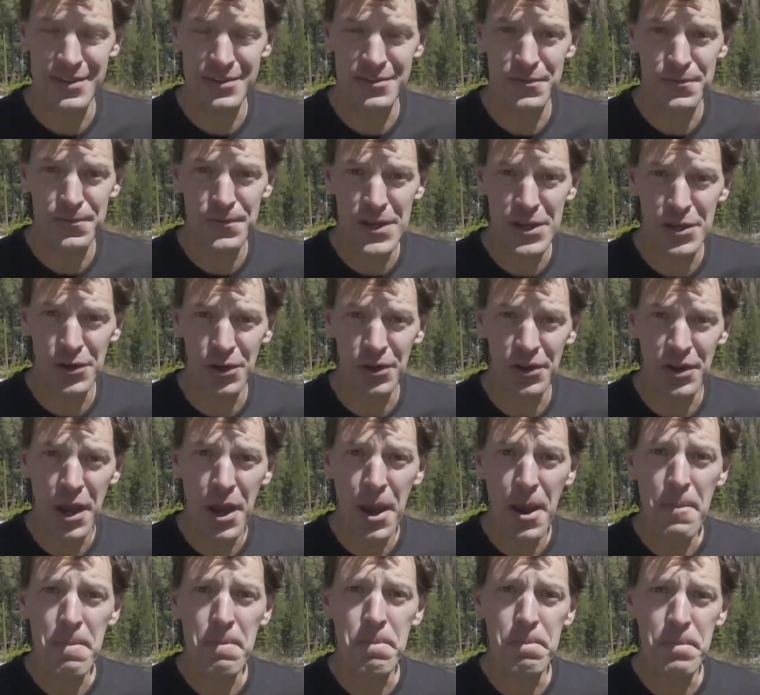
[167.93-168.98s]
this field.
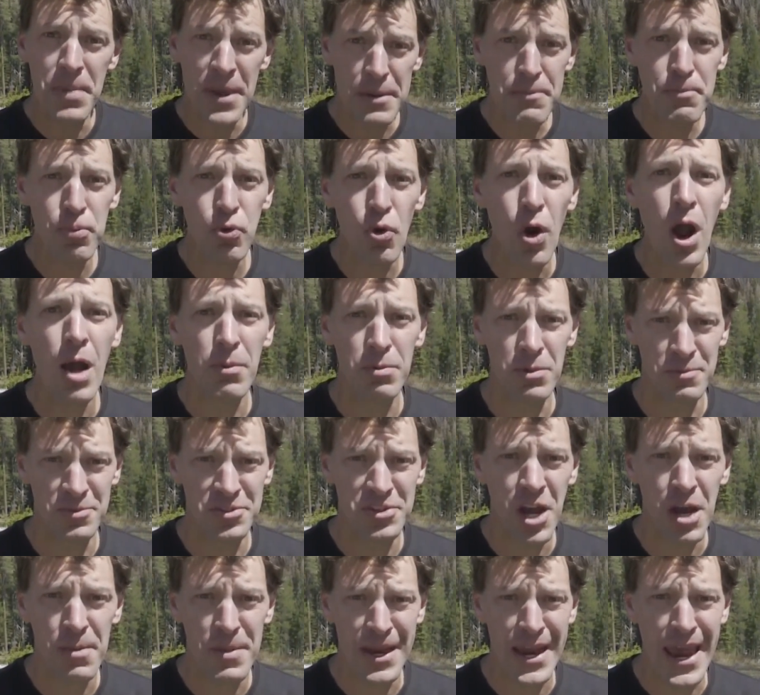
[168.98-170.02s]
Big problems
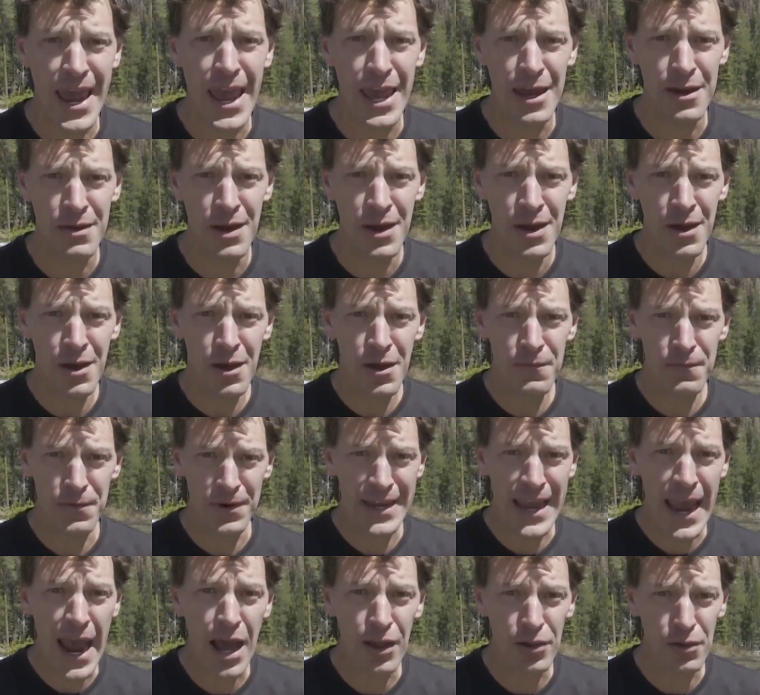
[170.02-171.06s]
coming ahead for
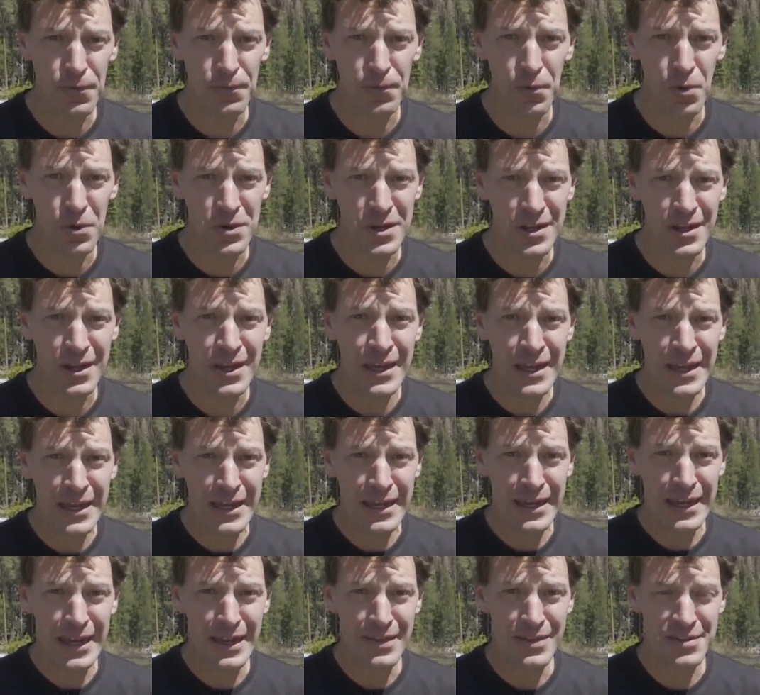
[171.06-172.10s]
California
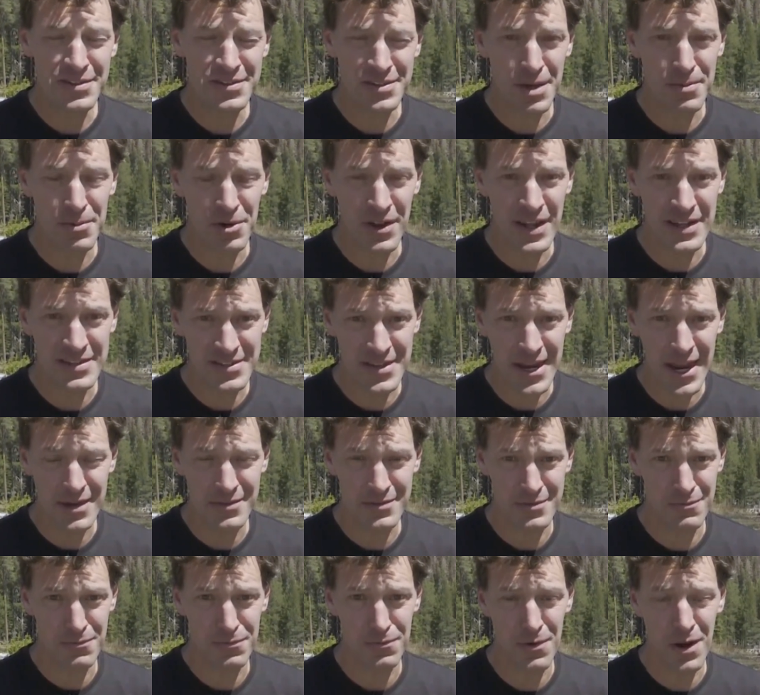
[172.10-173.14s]
in the summer that
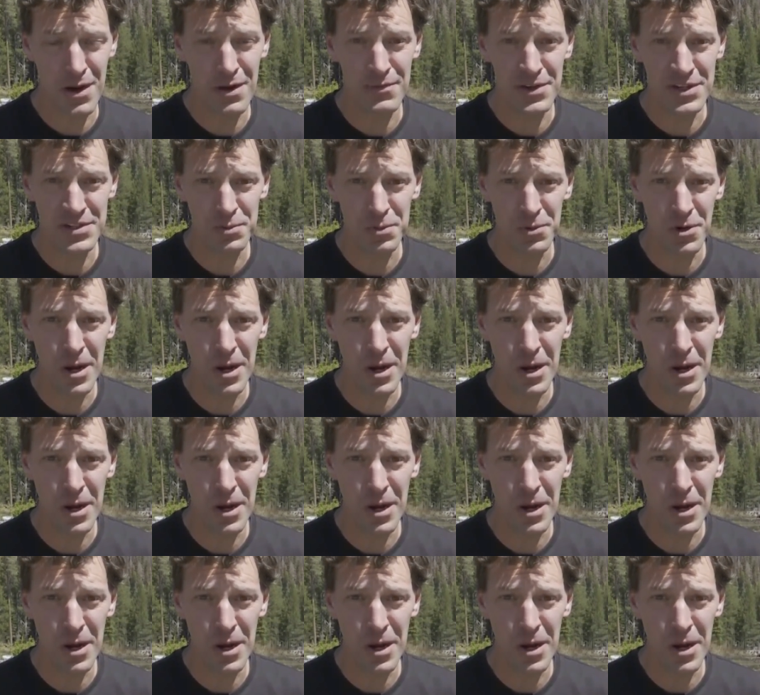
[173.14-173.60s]
stands in front of us.